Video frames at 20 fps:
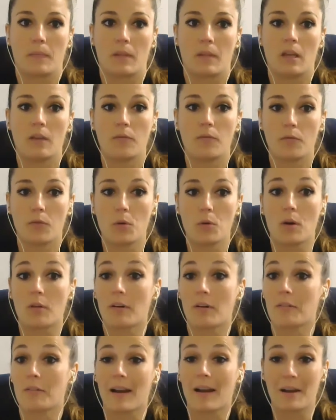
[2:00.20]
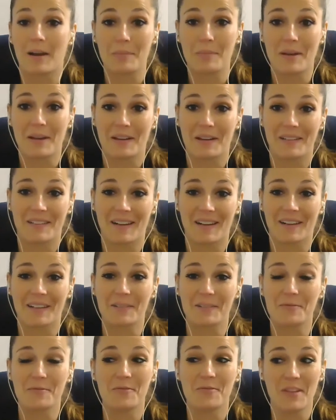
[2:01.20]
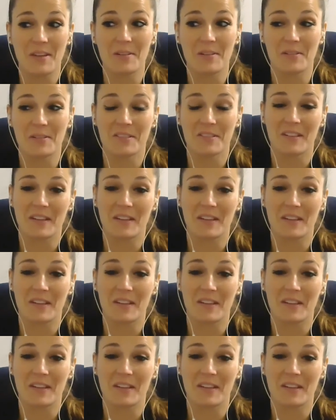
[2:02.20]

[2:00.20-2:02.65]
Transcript: If you have ever had a panic attack, it feels